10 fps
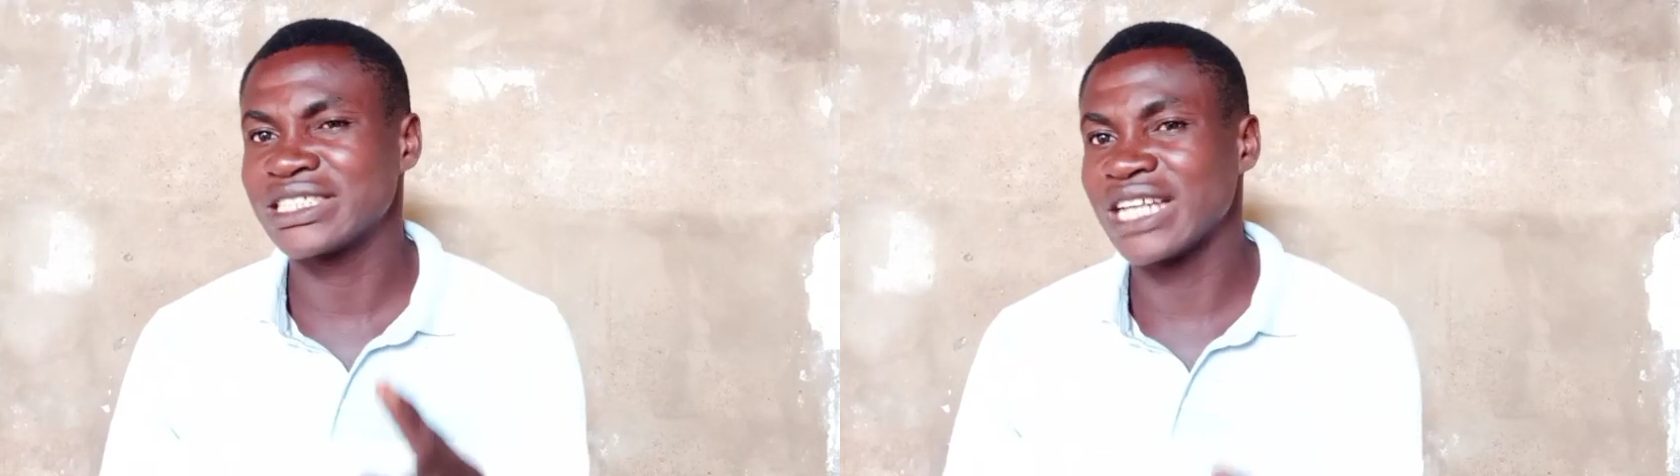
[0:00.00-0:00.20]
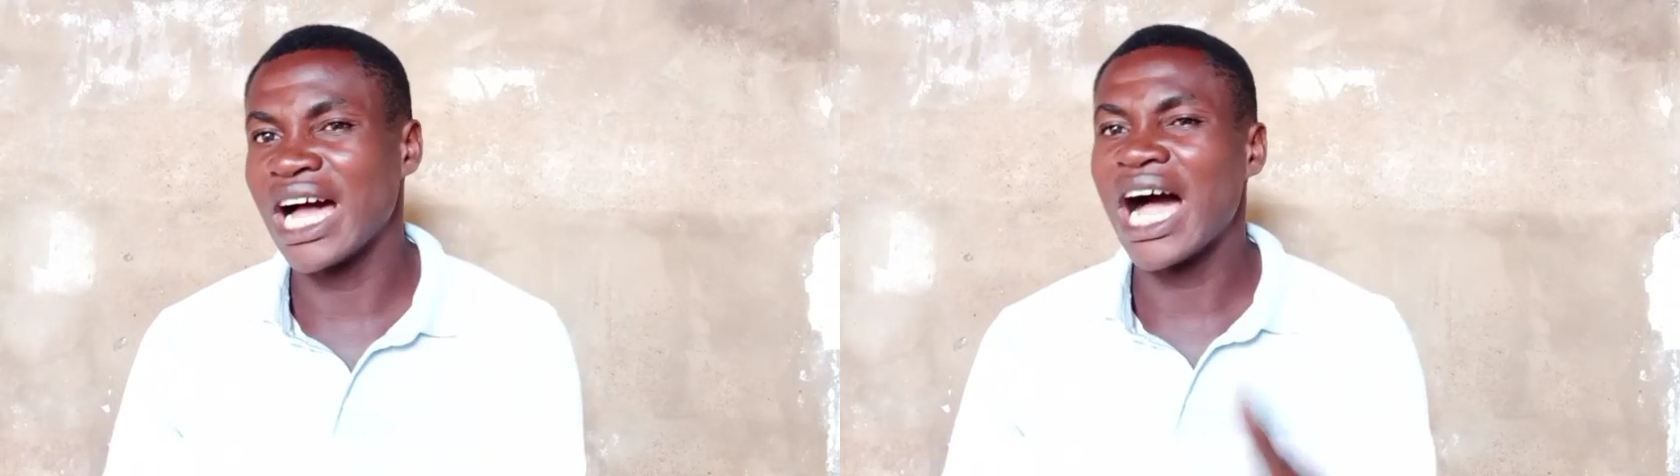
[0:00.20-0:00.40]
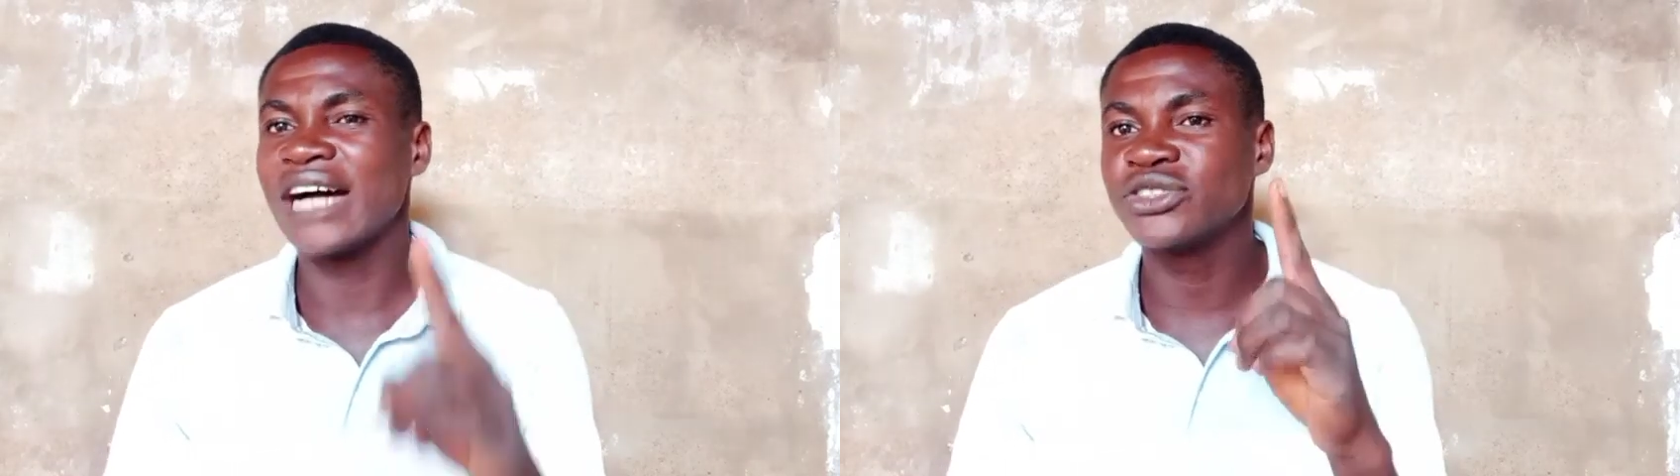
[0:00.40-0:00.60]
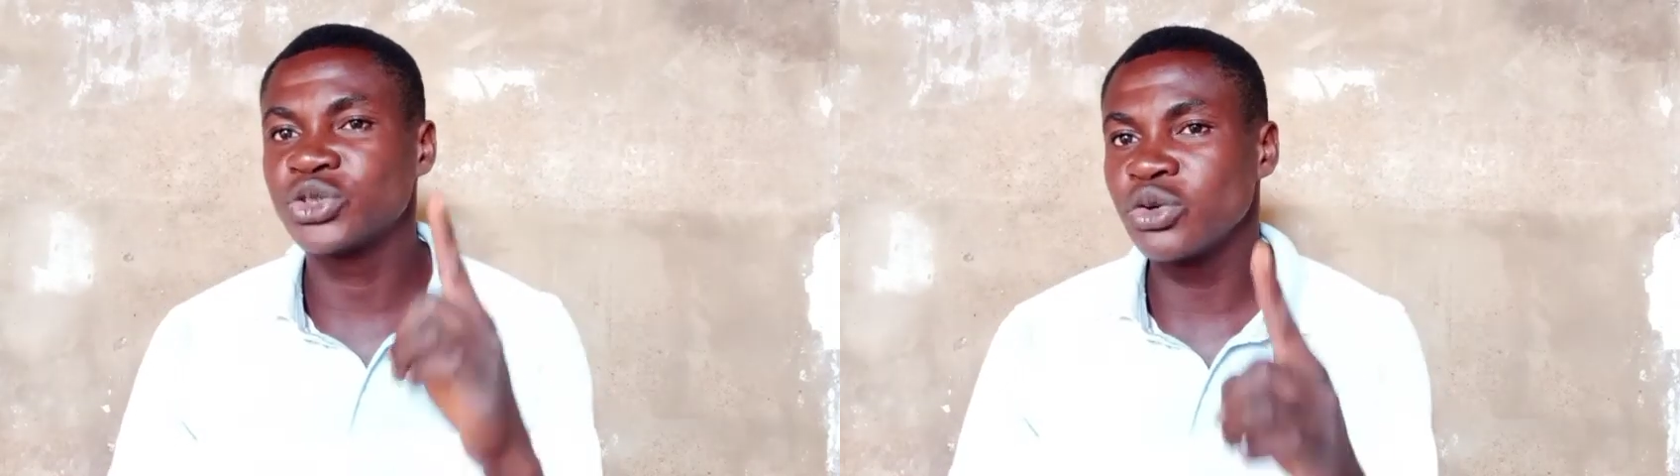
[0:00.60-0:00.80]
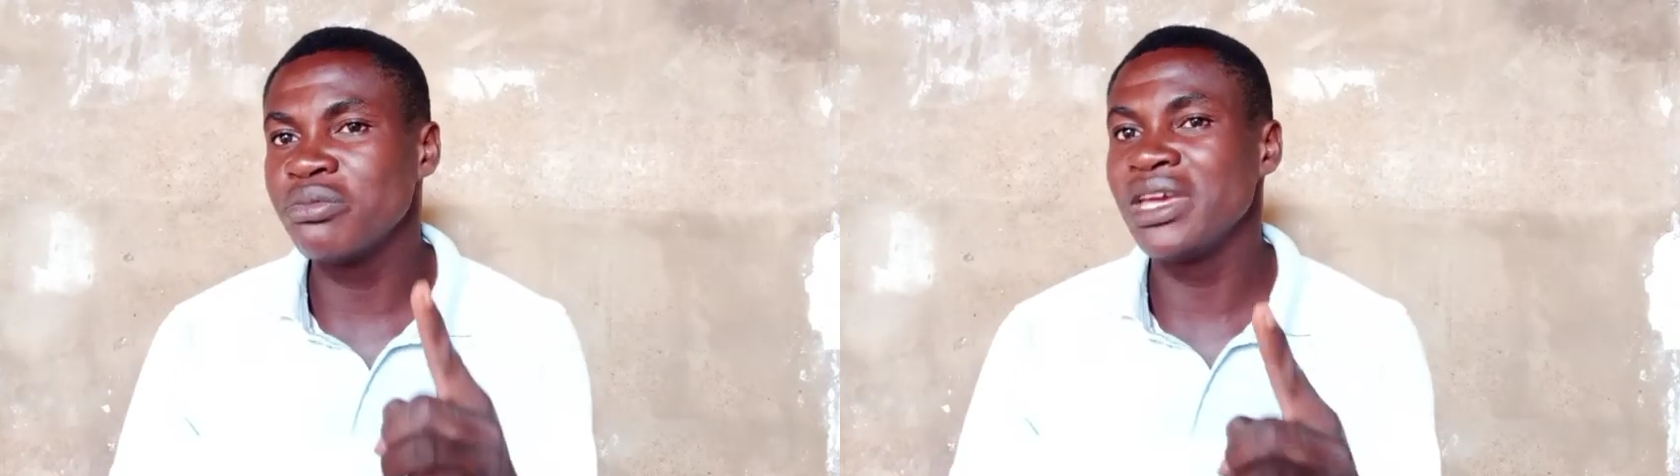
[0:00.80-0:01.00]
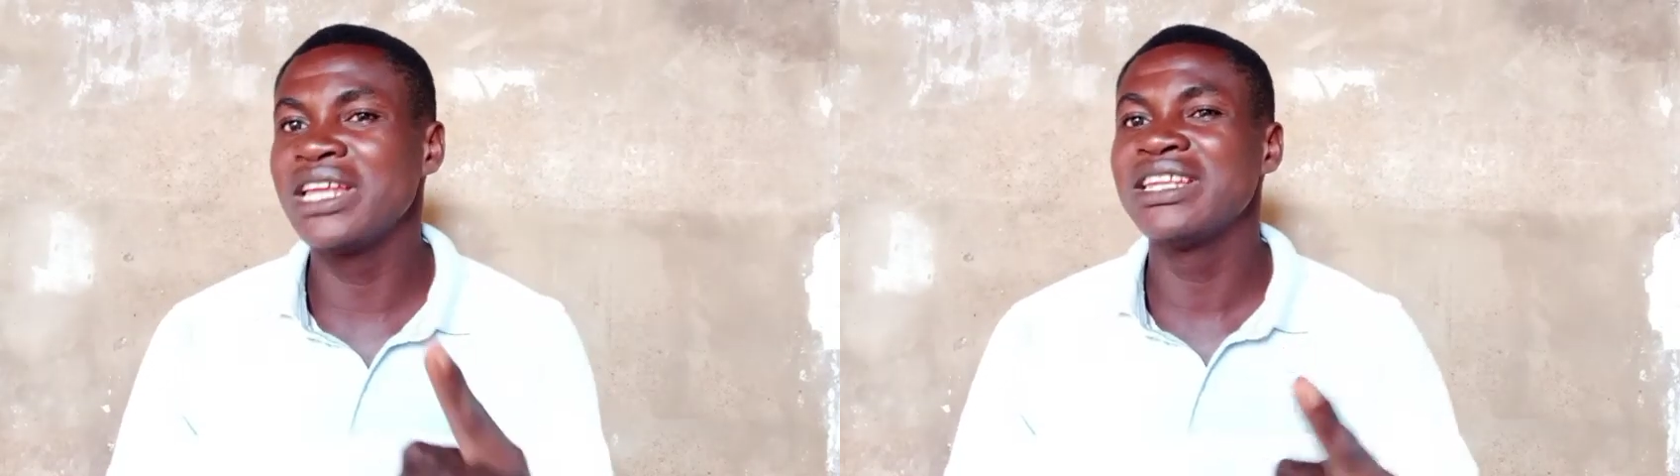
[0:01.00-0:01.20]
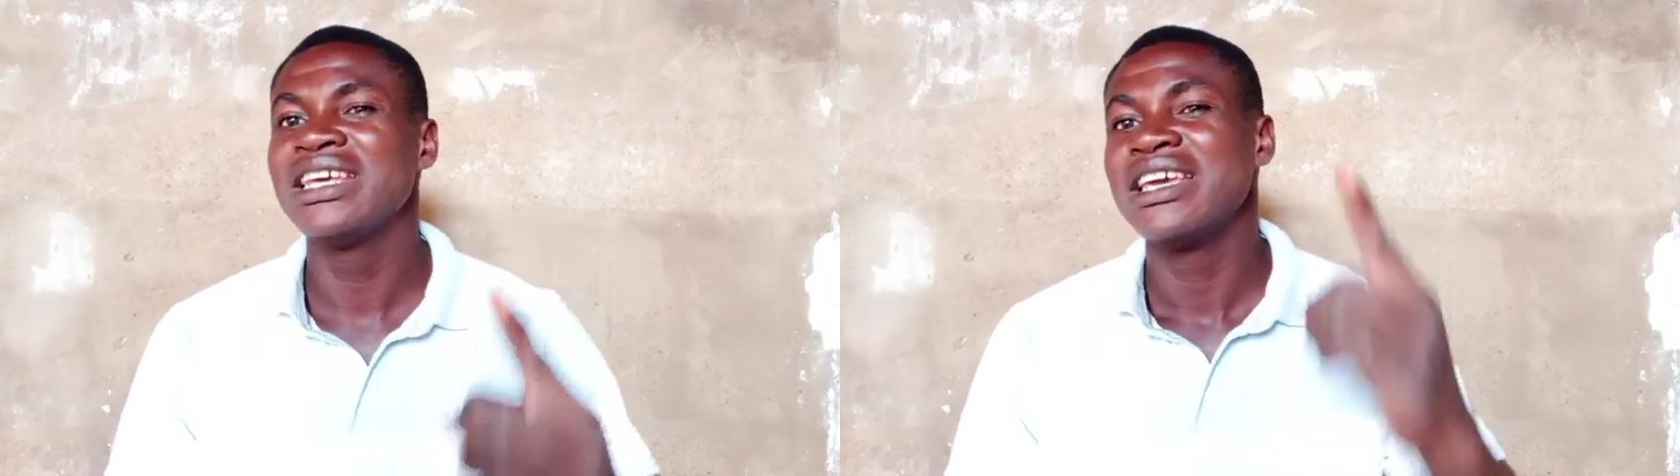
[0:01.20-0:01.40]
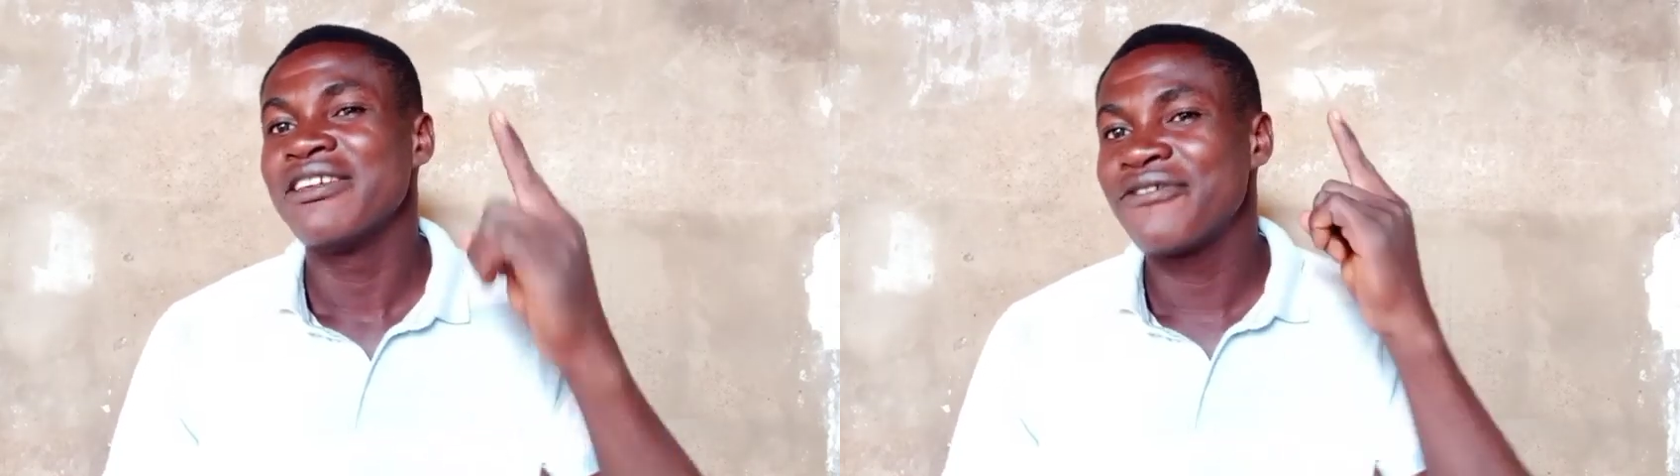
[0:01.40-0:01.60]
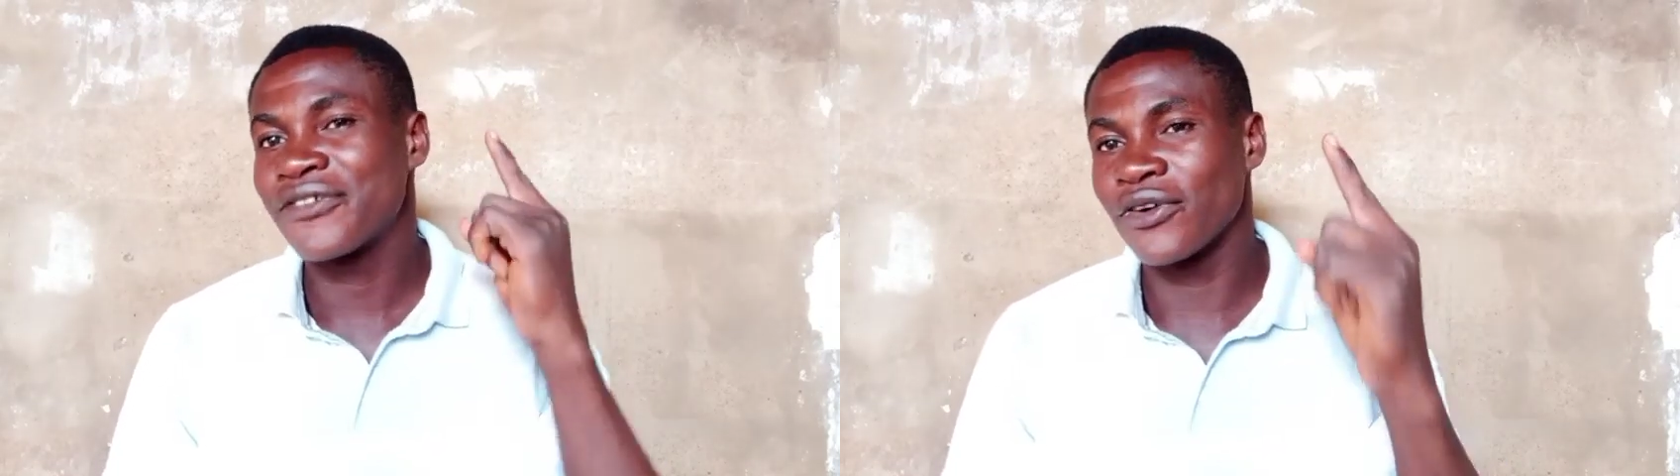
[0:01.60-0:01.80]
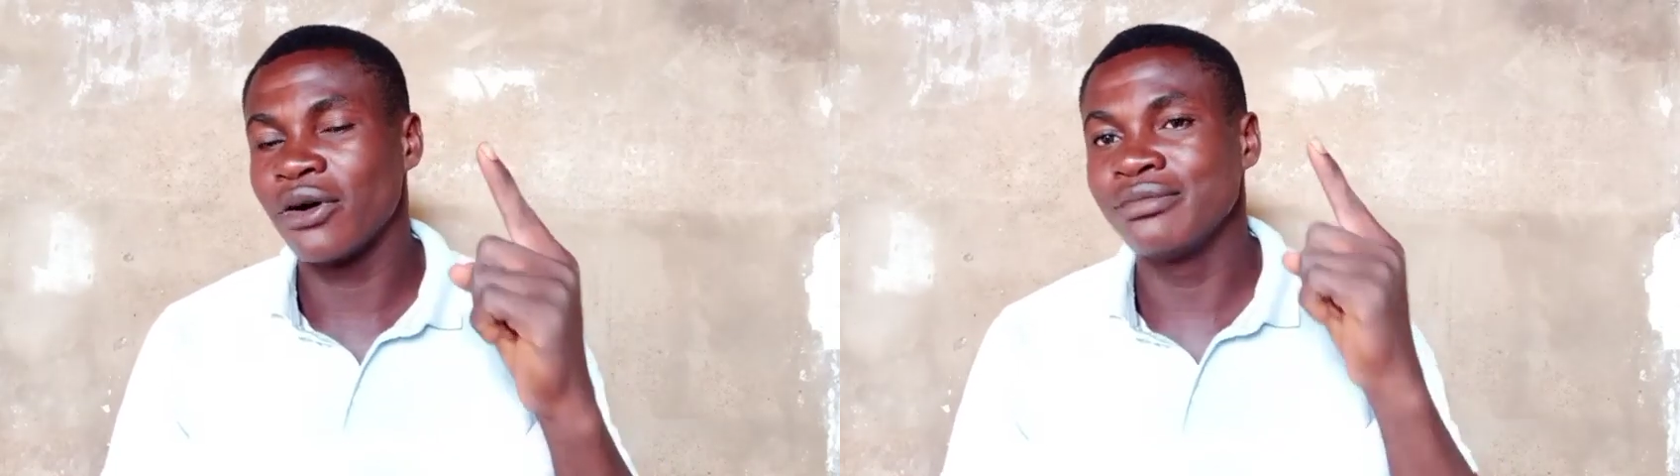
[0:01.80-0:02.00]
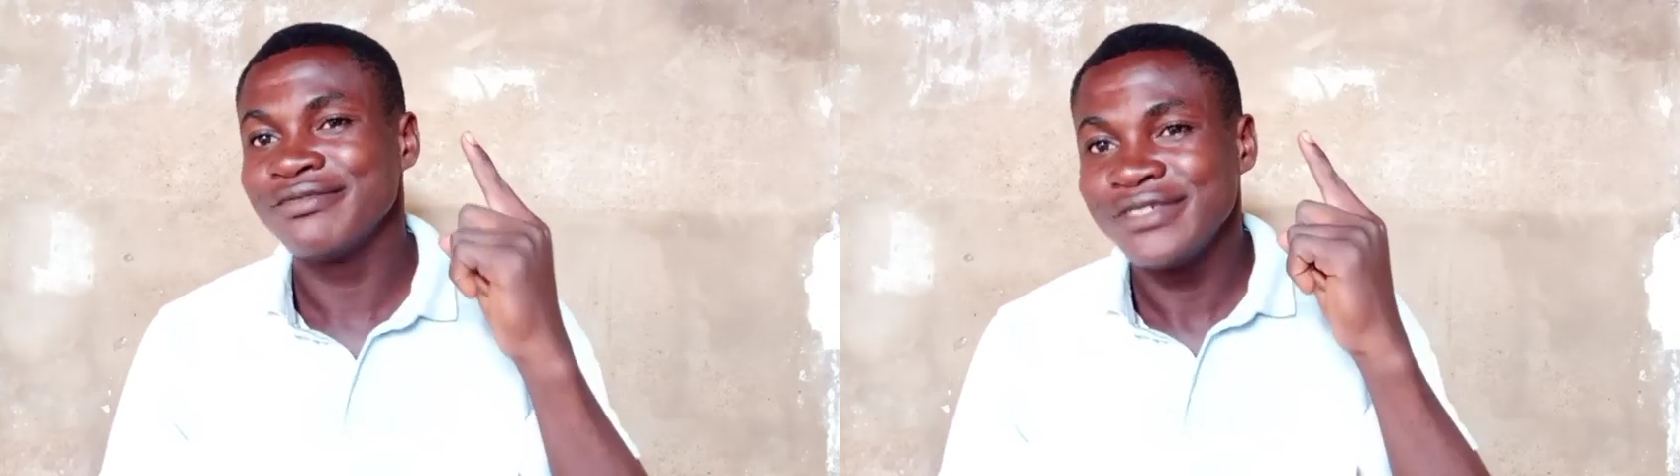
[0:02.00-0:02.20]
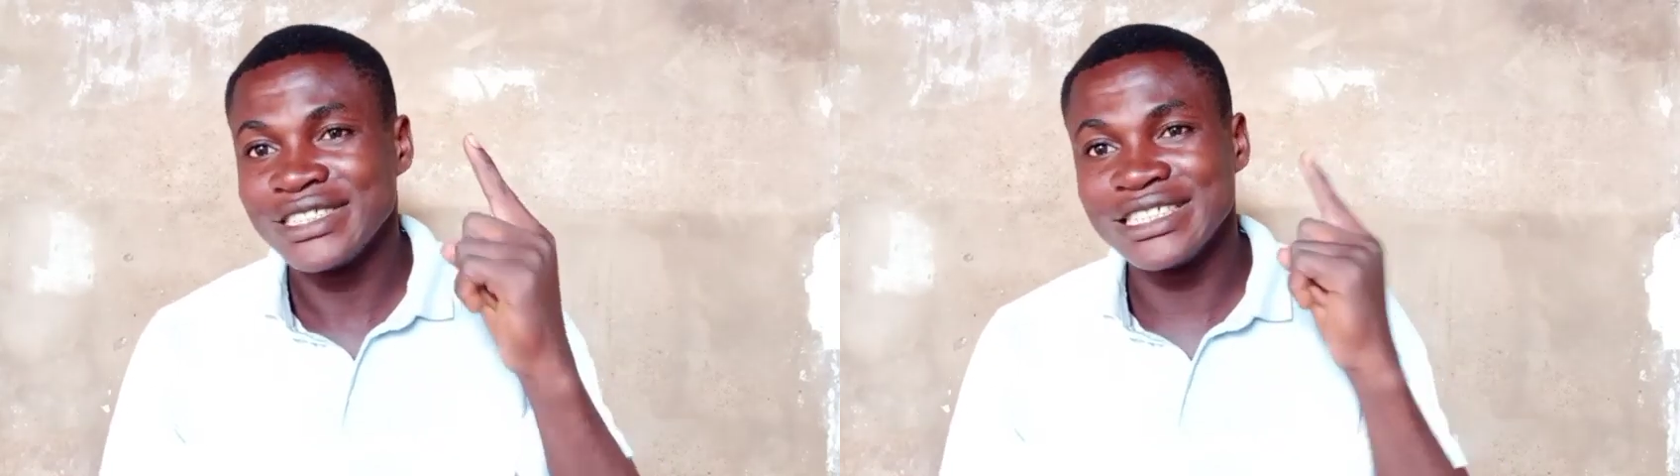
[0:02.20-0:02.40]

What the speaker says: now assuming from